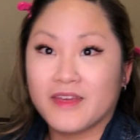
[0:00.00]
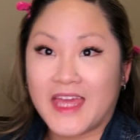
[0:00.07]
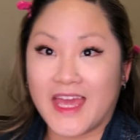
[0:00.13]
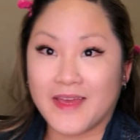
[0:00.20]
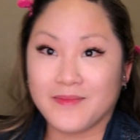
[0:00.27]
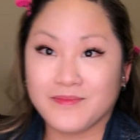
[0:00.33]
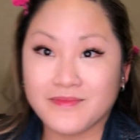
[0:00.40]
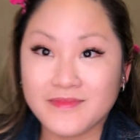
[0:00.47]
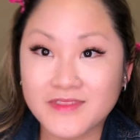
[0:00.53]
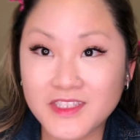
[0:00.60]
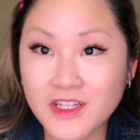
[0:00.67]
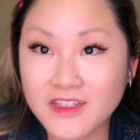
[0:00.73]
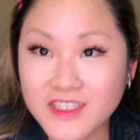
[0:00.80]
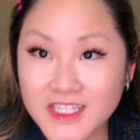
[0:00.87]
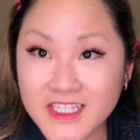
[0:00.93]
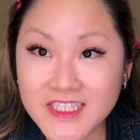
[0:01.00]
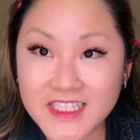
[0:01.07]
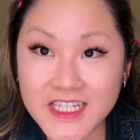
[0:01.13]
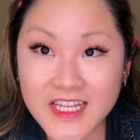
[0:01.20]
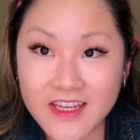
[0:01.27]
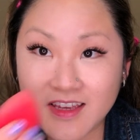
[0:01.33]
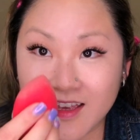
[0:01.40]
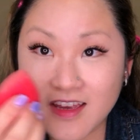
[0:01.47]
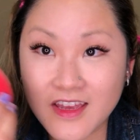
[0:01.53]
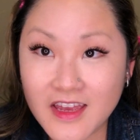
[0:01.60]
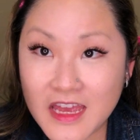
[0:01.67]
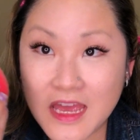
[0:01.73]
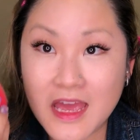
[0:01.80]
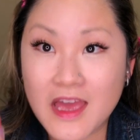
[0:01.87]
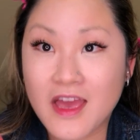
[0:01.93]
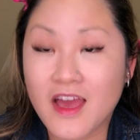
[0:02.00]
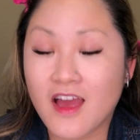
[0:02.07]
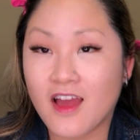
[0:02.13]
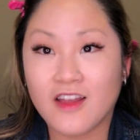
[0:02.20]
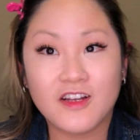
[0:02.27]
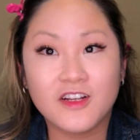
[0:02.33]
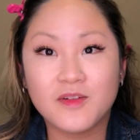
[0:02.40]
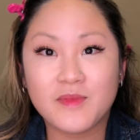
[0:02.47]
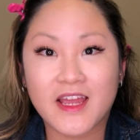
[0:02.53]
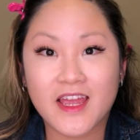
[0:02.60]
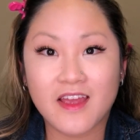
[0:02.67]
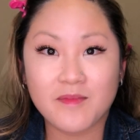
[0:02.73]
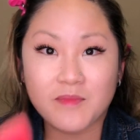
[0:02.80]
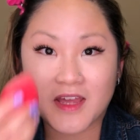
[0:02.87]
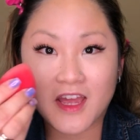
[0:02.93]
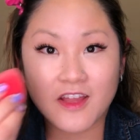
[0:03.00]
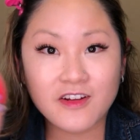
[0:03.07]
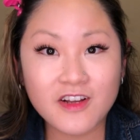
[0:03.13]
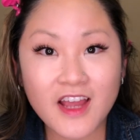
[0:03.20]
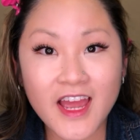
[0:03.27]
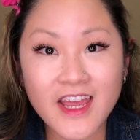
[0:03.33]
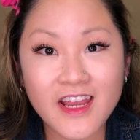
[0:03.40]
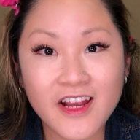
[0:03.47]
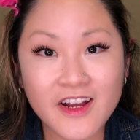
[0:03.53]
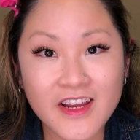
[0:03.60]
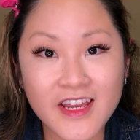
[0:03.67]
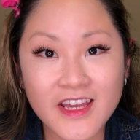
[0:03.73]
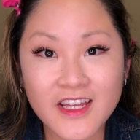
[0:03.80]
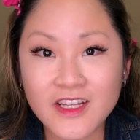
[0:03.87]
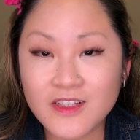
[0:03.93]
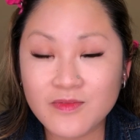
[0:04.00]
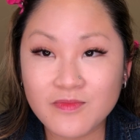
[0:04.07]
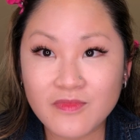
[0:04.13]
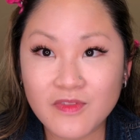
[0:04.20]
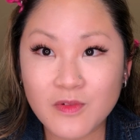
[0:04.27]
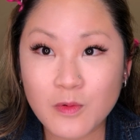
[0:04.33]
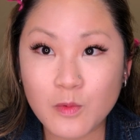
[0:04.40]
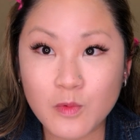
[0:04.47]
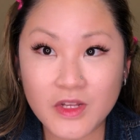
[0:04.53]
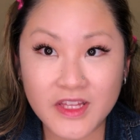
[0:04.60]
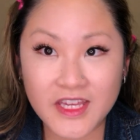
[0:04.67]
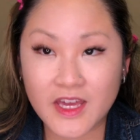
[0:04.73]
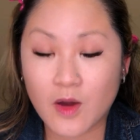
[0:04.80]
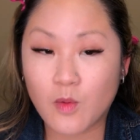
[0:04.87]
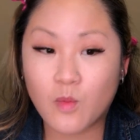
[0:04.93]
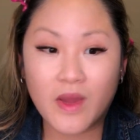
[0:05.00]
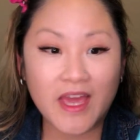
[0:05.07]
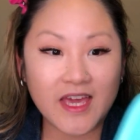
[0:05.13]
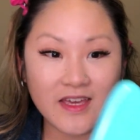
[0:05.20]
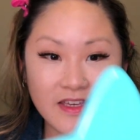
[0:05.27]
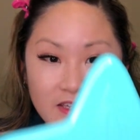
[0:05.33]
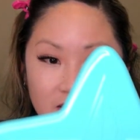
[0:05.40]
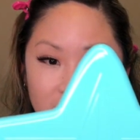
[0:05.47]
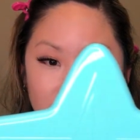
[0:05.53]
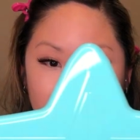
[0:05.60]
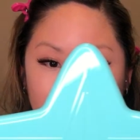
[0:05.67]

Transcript: Okay, so as you can see, under my under eye area, really awake,